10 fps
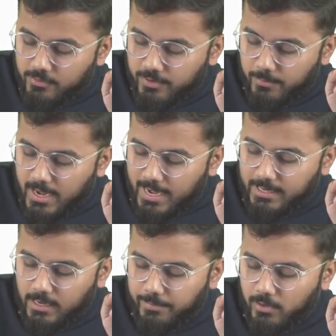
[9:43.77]
From
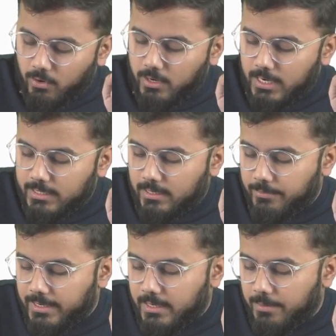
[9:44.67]
lateral epicondyle till
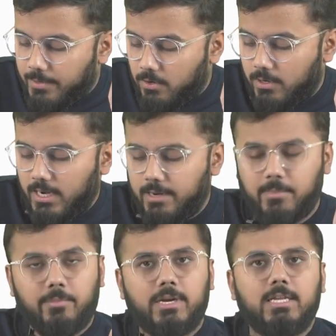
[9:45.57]
medial epicondyle,
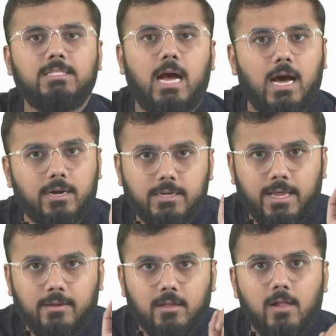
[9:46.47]
remember it as R
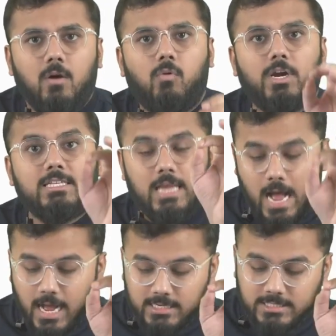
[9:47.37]
tan. What does
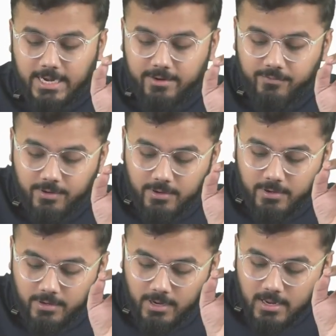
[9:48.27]
R stand
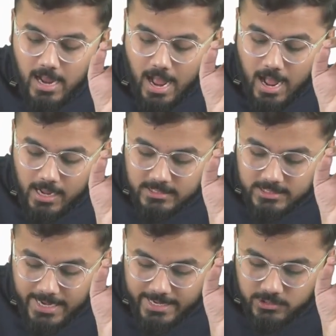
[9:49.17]
for? R
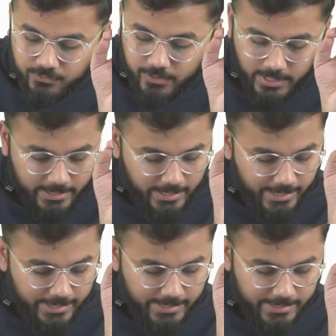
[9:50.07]
stands for
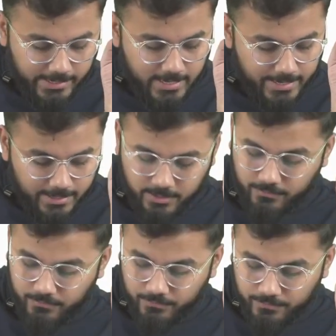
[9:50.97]
radial
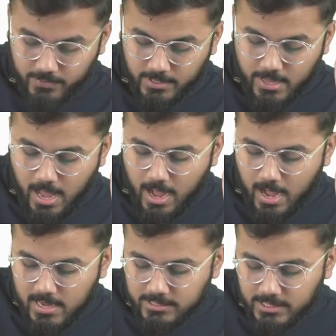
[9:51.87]
nerve.
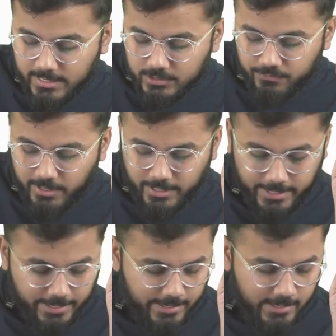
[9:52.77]
R stands for
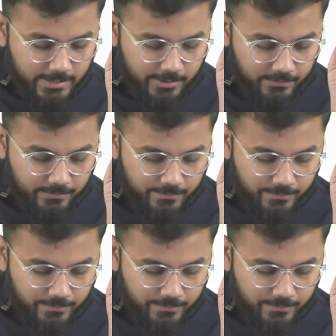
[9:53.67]
radial nerve.